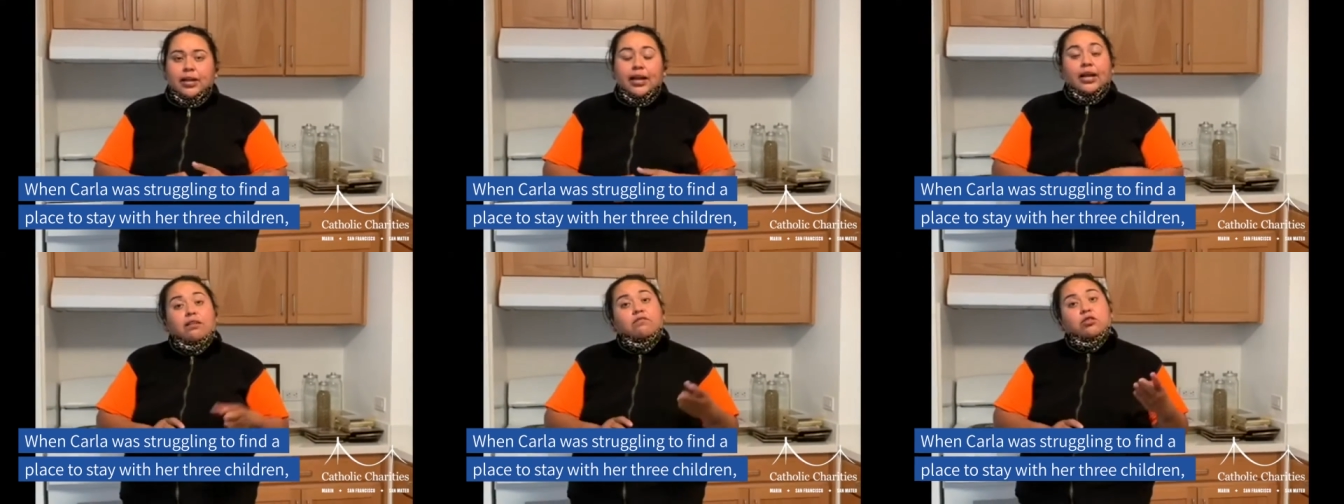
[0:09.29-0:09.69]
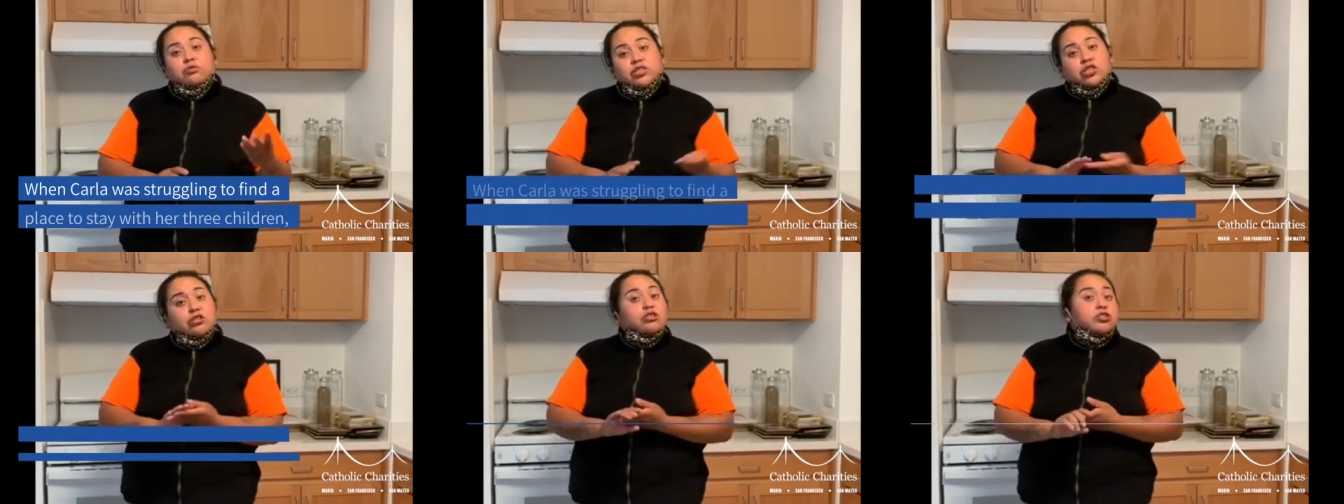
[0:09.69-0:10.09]
I have
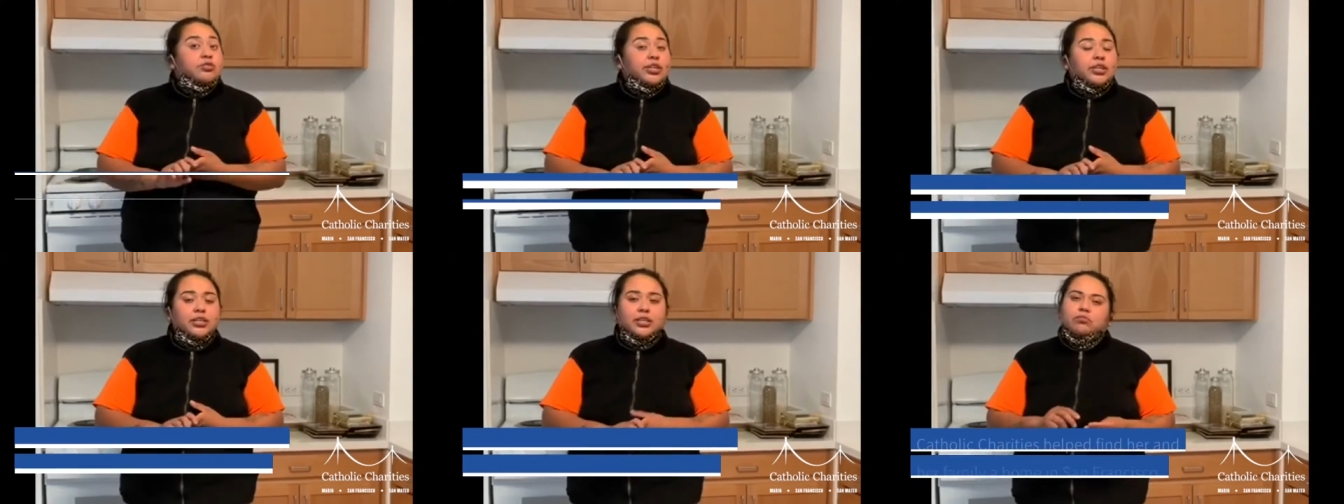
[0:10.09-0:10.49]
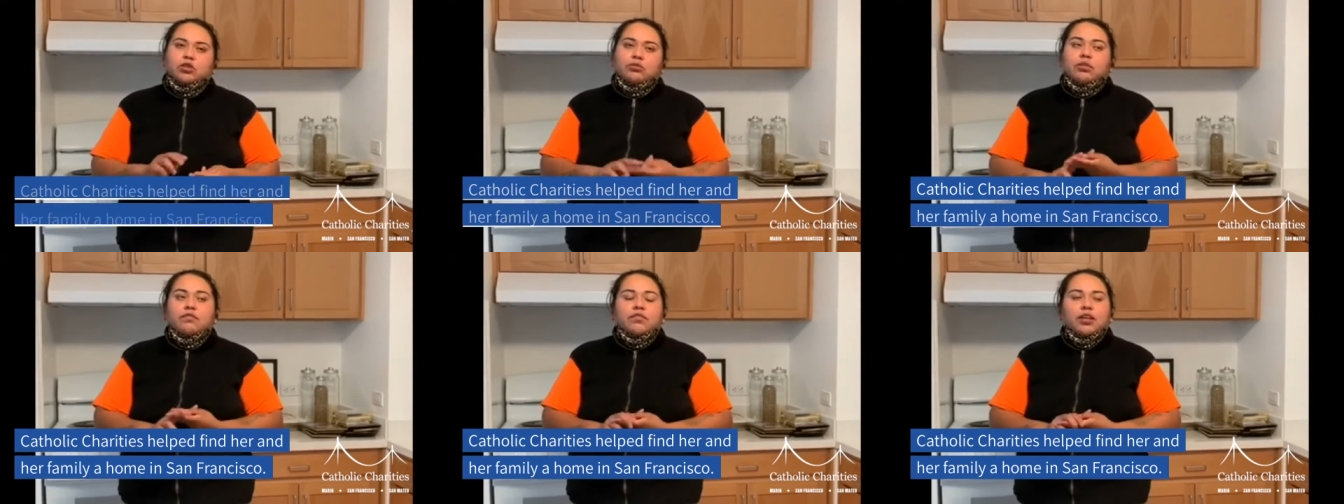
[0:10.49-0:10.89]
three children.
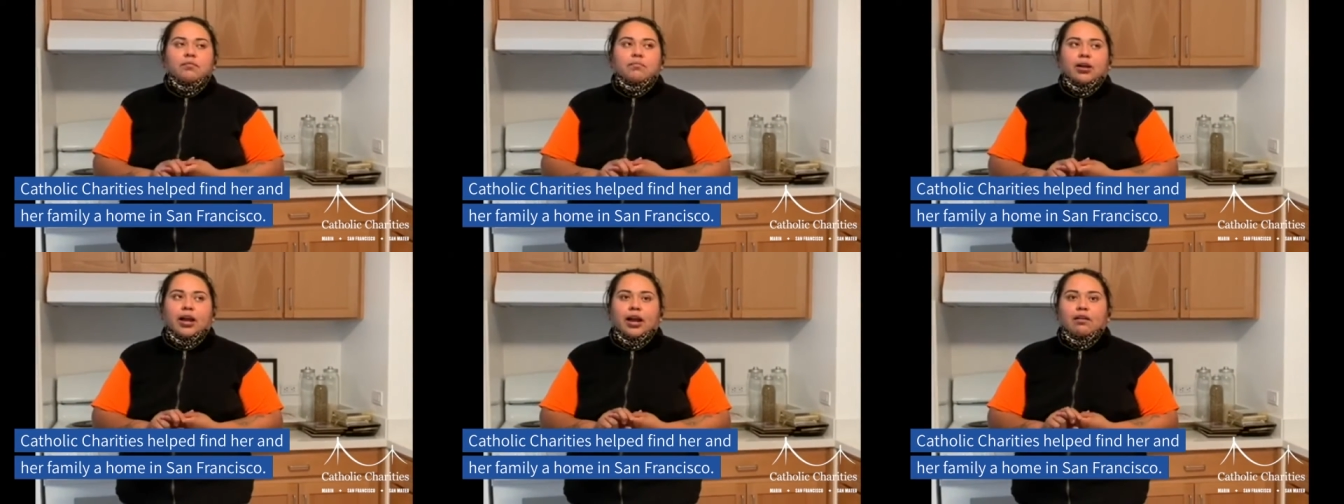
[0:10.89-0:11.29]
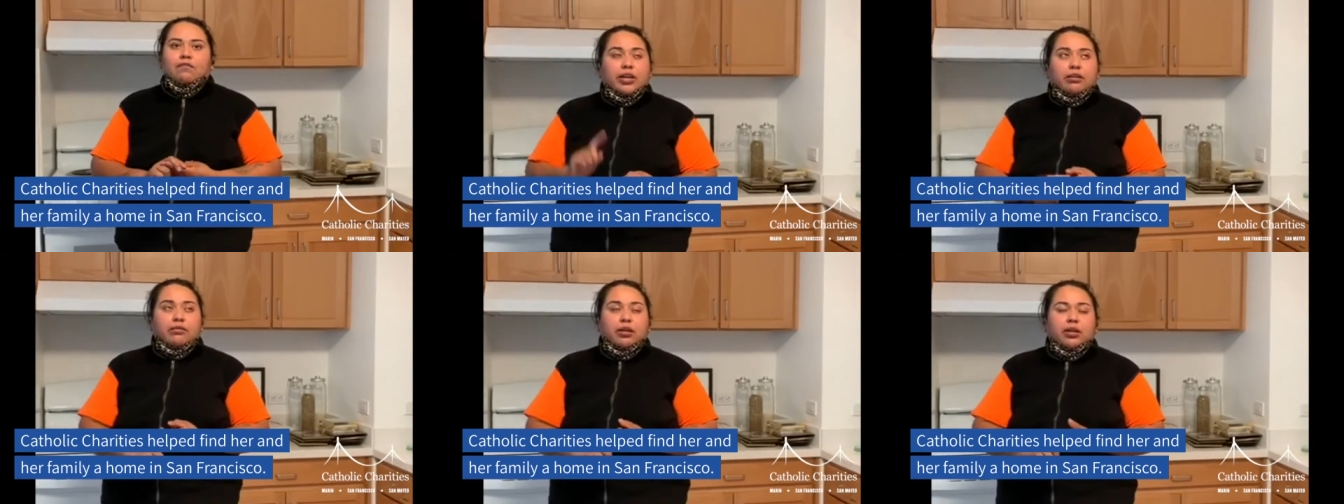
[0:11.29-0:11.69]
Two of them have
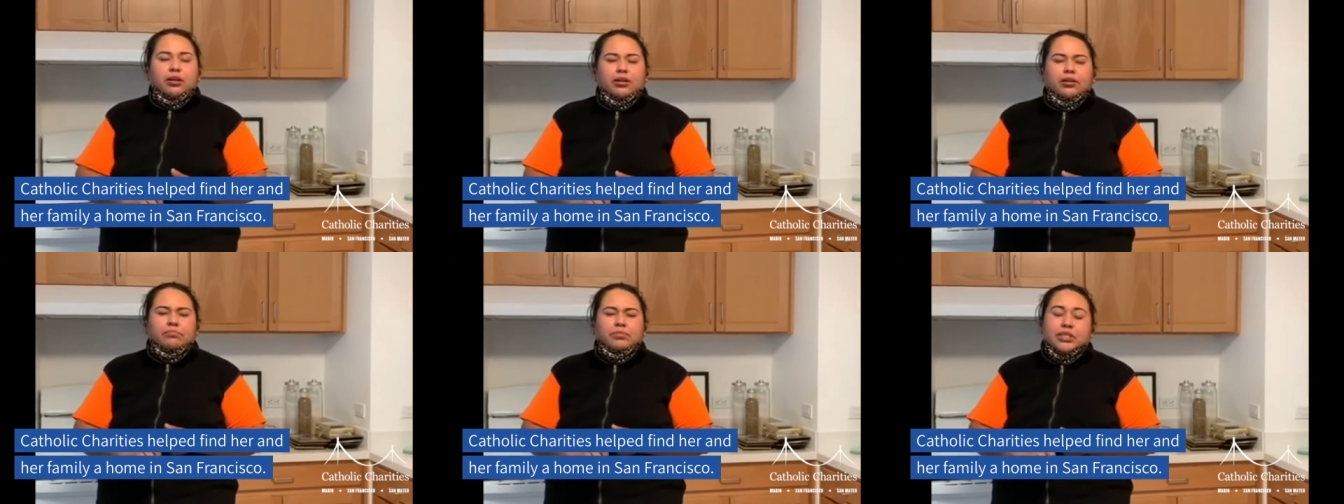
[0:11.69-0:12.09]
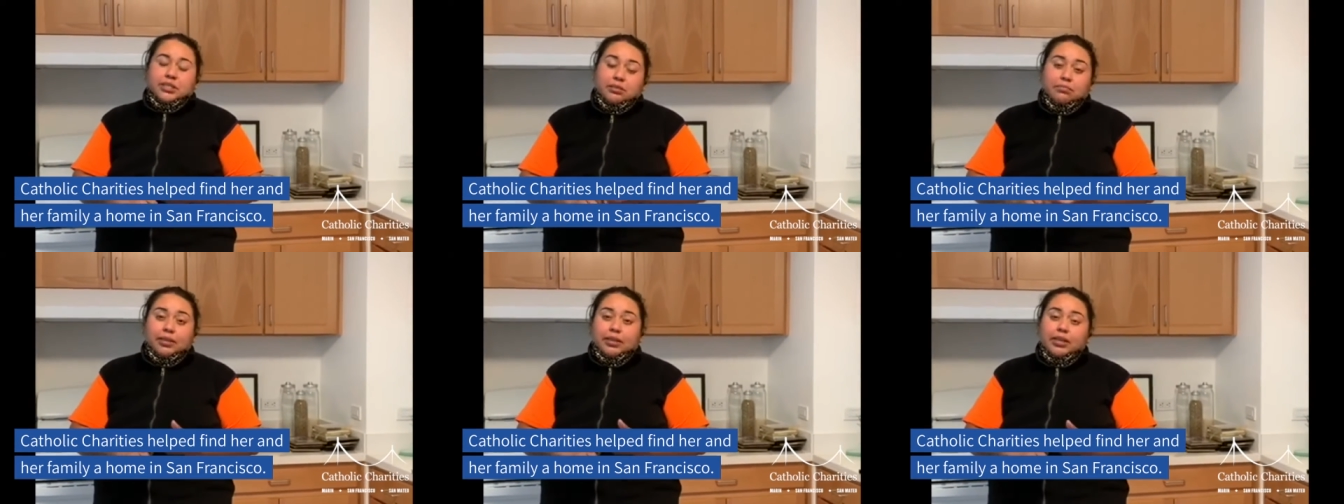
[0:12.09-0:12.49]
hearing um,
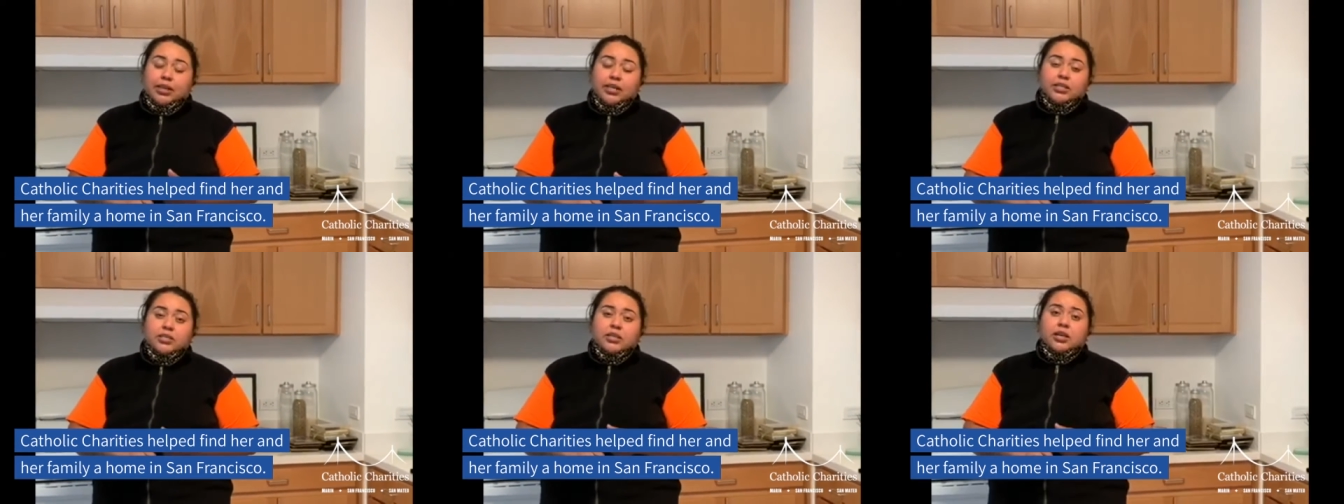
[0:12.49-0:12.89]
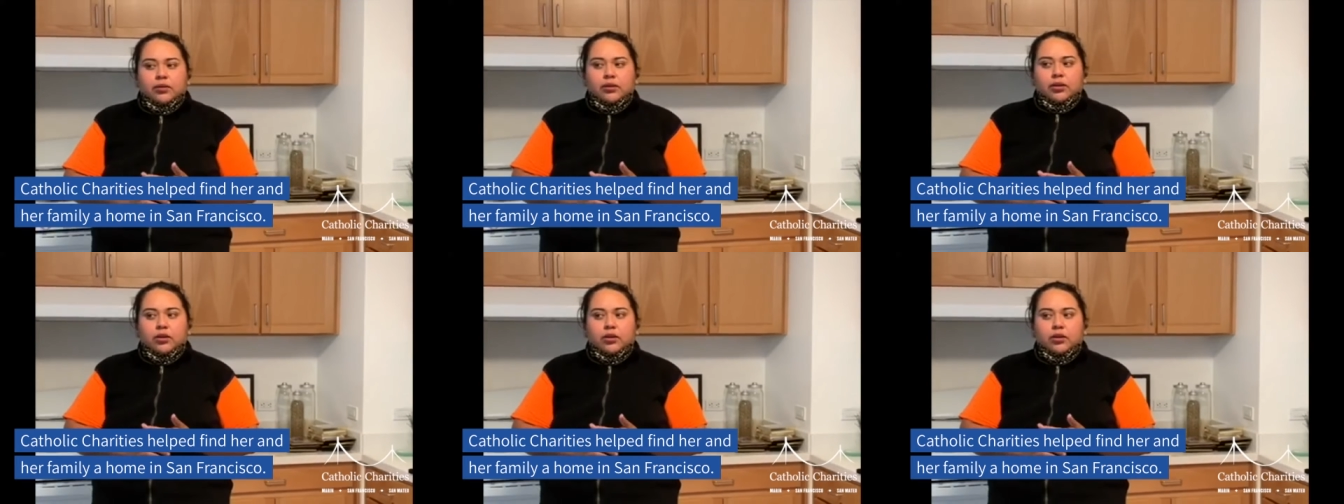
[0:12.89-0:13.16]
disabilities.